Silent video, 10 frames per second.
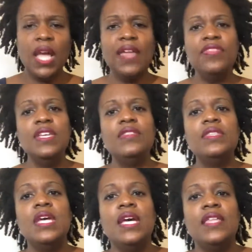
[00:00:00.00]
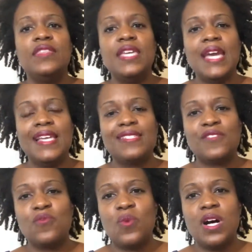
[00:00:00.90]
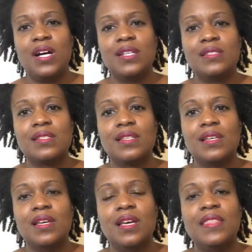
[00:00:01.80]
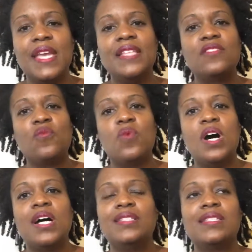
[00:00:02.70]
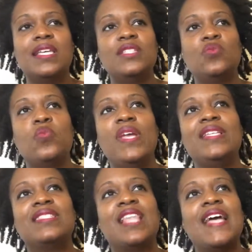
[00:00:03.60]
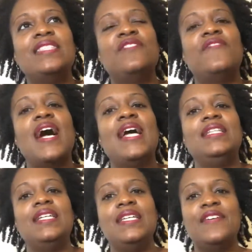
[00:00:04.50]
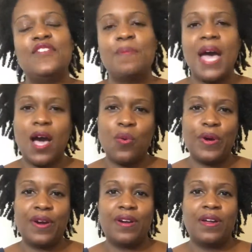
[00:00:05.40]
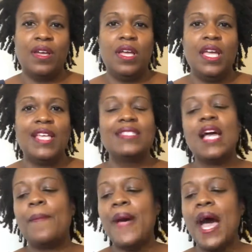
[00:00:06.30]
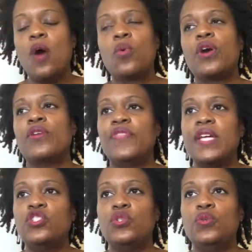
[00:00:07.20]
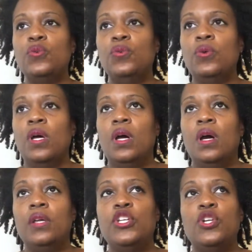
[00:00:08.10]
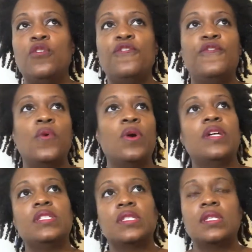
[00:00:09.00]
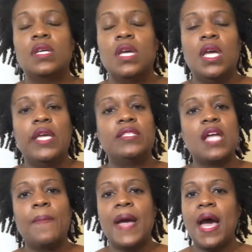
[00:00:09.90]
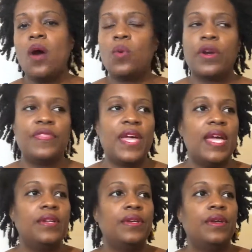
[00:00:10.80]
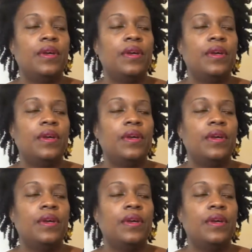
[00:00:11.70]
And then the Ace of Wands. The Ace of Wands is like divinely given power. It's not power that you forced. It's not power that,